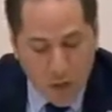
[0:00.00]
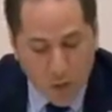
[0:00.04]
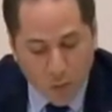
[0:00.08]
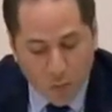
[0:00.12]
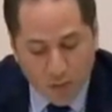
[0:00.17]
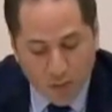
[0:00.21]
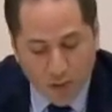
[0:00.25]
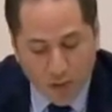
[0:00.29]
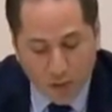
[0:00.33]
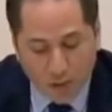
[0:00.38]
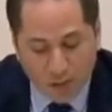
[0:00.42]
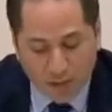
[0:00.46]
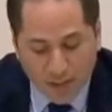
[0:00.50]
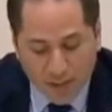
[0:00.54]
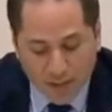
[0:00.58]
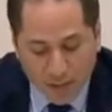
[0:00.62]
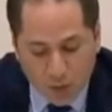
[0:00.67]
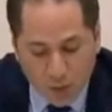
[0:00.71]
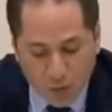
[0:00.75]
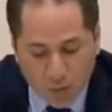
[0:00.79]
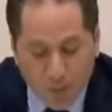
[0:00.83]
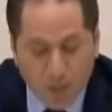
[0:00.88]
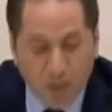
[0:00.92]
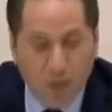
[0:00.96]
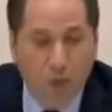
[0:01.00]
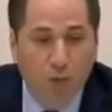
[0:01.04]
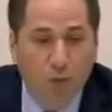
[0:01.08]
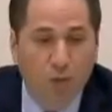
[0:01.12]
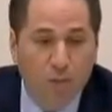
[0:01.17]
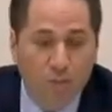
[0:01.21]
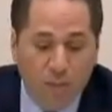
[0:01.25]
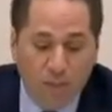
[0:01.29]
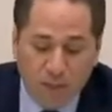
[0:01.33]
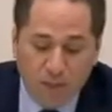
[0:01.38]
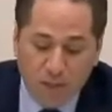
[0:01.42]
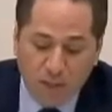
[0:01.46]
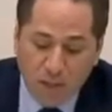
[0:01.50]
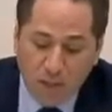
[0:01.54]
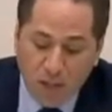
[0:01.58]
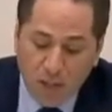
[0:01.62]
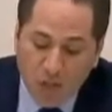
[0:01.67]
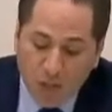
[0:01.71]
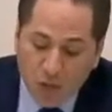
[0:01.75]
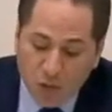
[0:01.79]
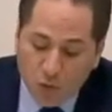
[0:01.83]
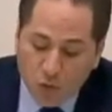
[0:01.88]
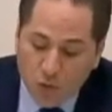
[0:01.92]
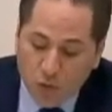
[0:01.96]
We don't need to be a woman
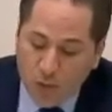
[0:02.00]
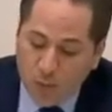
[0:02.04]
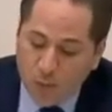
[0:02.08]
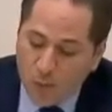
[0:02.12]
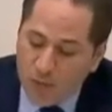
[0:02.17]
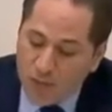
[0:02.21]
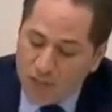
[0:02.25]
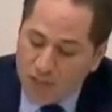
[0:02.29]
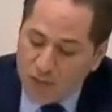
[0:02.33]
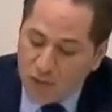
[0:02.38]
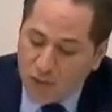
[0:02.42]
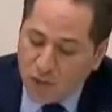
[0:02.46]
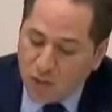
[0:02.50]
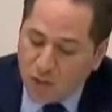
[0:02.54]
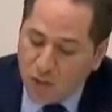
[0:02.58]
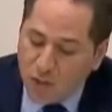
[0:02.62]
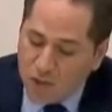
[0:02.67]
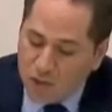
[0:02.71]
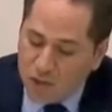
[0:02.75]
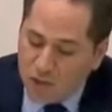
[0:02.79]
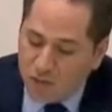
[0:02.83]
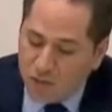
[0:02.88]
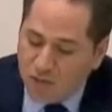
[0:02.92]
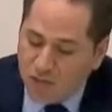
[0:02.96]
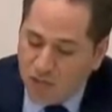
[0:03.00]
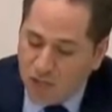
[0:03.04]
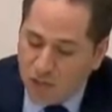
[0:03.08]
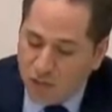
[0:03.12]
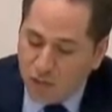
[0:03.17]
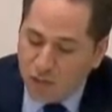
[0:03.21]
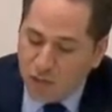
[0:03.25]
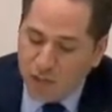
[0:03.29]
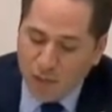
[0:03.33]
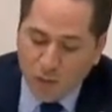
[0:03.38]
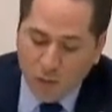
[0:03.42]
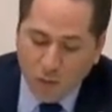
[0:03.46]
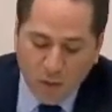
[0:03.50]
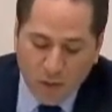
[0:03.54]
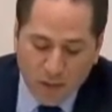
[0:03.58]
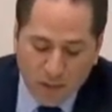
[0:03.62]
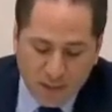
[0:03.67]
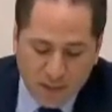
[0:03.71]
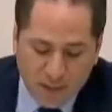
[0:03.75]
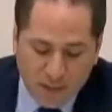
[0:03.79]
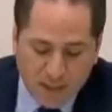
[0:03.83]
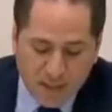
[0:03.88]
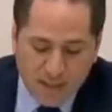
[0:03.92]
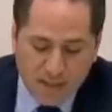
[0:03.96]
to embrace the cause of gender
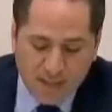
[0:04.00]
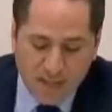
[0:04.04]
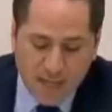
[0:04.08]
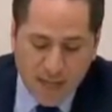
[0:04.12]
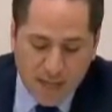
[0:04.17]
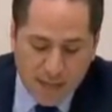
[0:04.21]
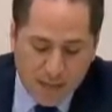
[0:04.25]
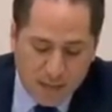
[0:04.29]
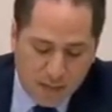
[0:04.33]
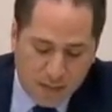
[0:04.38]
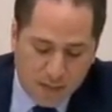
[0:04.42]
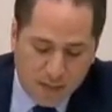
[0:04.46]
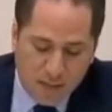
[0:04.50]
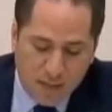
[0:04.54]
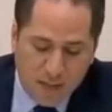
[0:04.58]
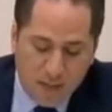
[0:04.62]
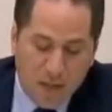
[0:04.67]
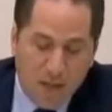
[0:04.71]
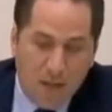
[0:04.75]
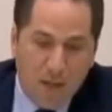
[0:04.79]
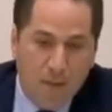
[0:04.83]
equality in science.